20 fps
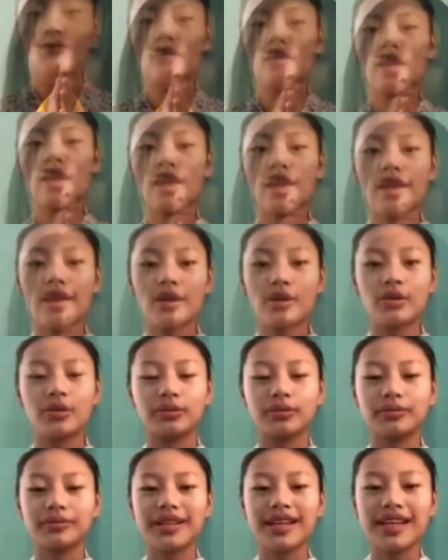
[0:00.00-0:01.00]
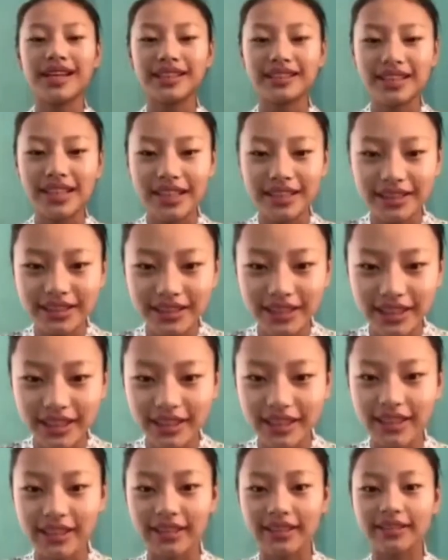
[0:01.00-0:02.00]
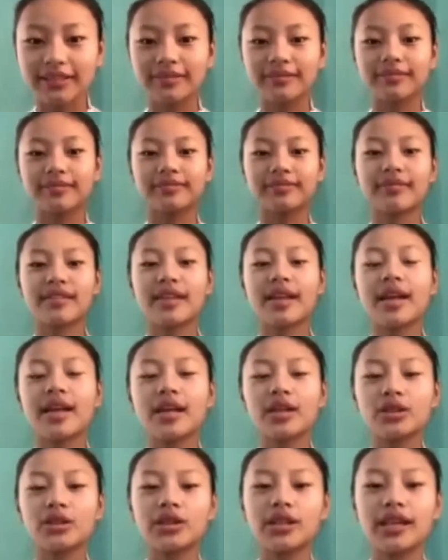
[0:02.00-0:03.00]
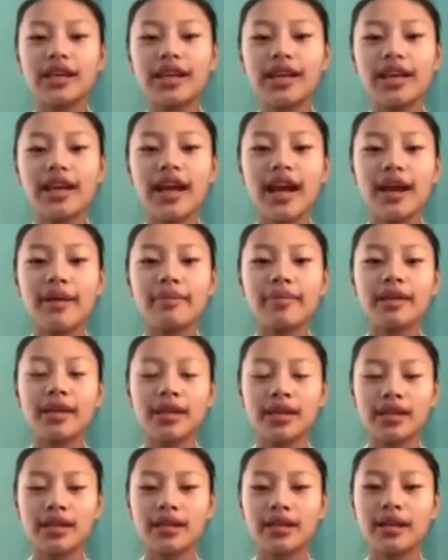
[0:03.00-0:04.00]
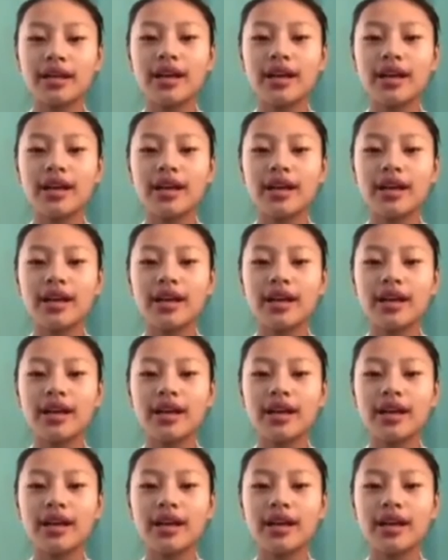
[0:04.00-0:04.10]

Hello, Dashi Dili. Today I'm here